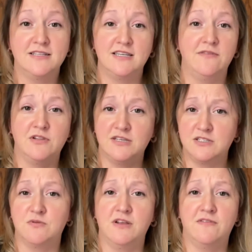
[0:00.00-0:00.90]
I save at
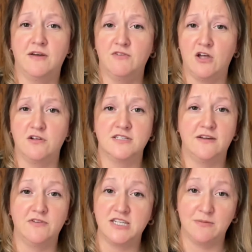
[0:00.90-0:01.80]
least $25
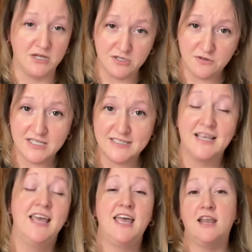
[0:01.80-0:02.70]
every time I do this.
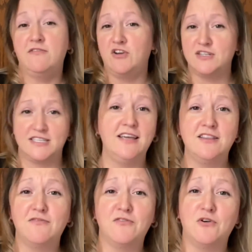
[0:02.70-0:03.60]
And if you're staying
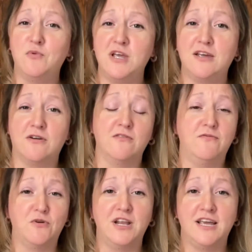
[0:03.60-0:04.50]
there for a week or
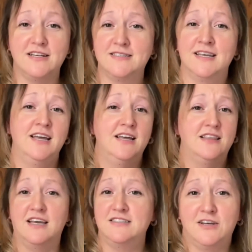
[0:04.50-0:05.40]
4 days,
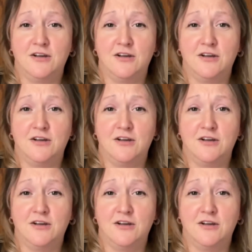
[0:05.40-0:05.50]
that's